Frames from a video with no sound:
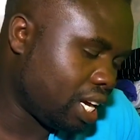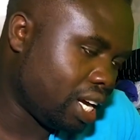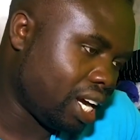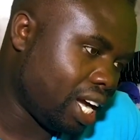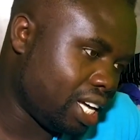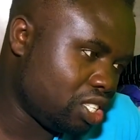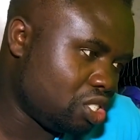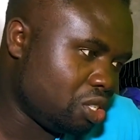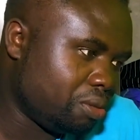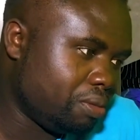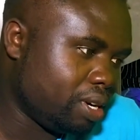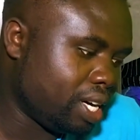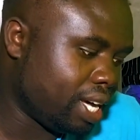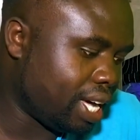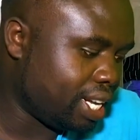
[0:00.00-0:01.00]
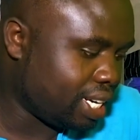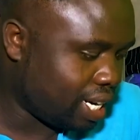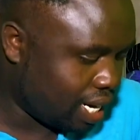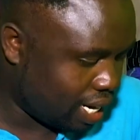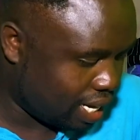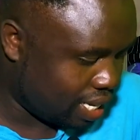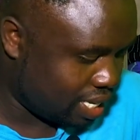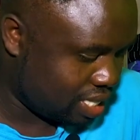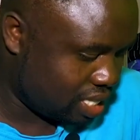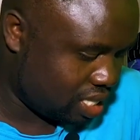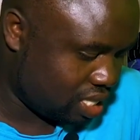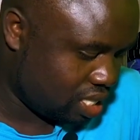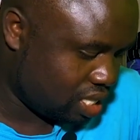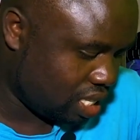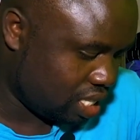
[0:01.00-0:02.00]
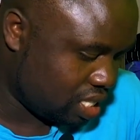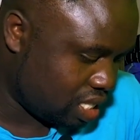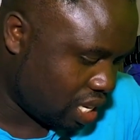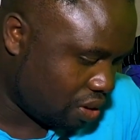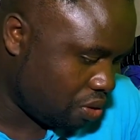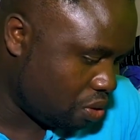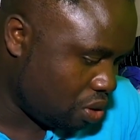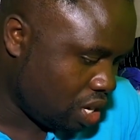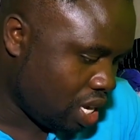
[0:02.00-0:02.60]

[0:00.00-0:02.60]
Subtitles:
customer and clients. That is how